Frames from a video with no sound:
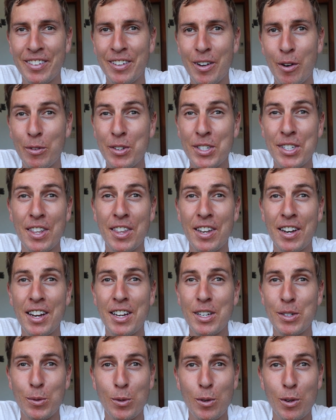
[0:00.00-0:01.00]
Obviously the
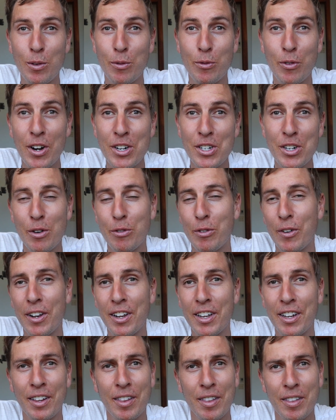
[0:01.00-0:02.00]
knees were fragile
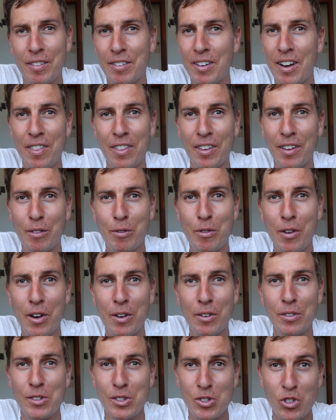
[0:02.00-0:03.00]
feeling, nothing
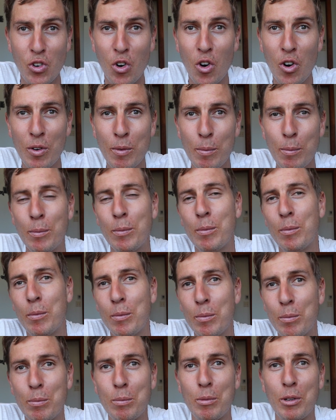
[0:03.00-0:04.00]
felt strong,
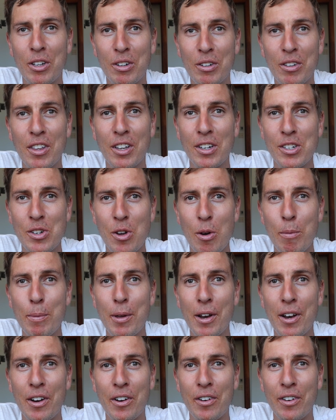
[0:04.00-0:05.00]
but things got
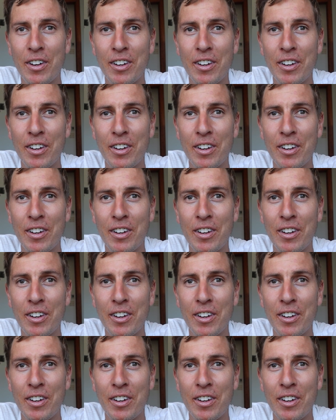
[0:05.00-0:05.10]
better.